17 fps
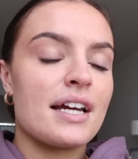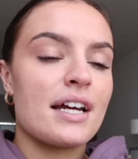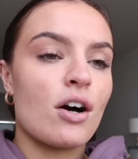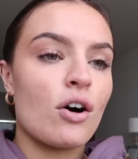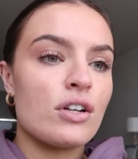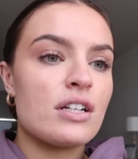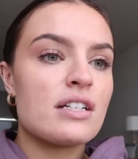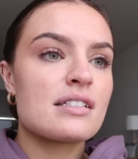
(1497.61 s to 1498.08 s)

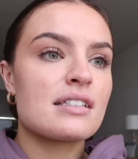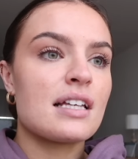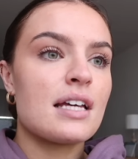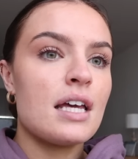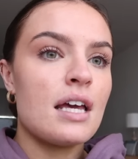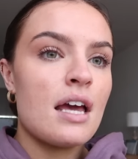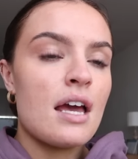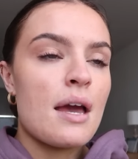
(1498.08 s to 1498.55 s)
It
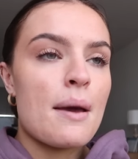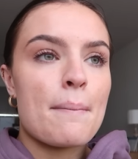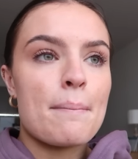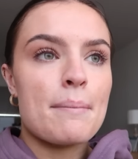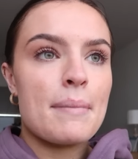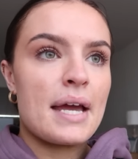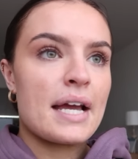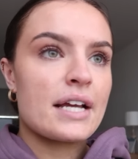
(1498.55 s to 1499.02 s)
honestly
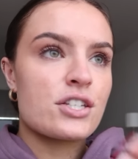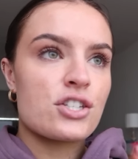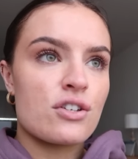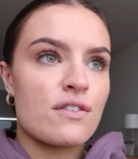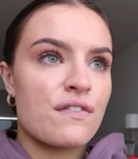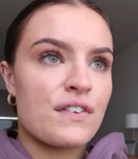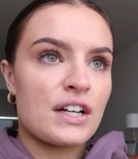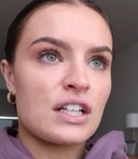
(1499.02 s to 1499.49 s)
makes
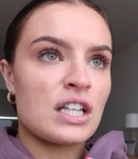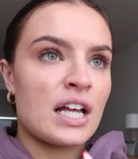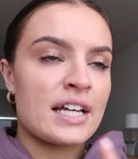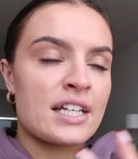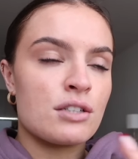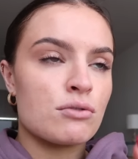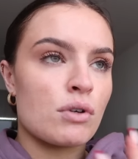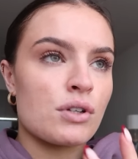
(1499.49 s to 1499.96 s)
you feel
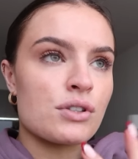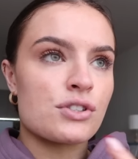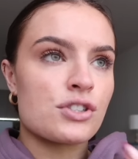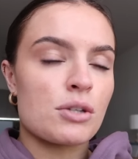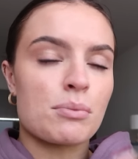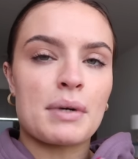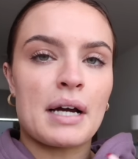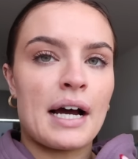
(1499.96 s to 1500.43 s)
like you're on
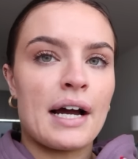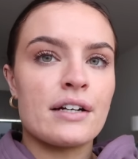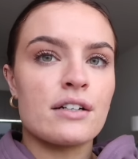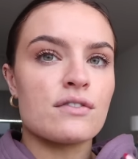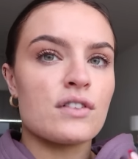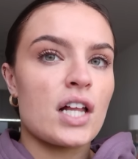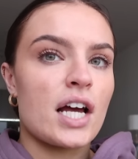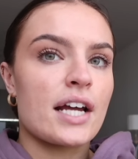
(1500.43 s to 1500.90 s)
some
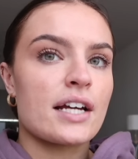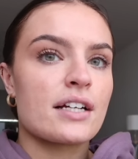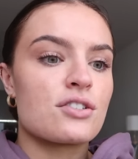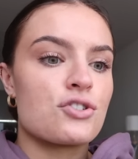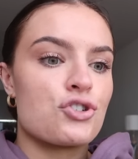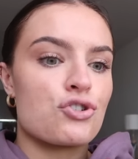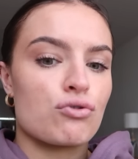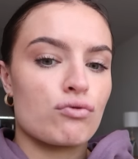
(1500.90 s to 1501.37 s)
kind of
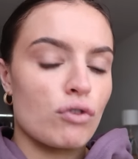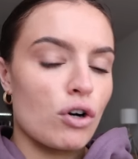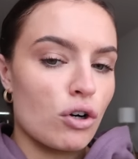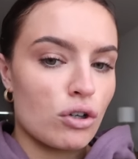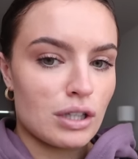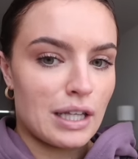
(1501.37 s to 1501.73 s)
like drug.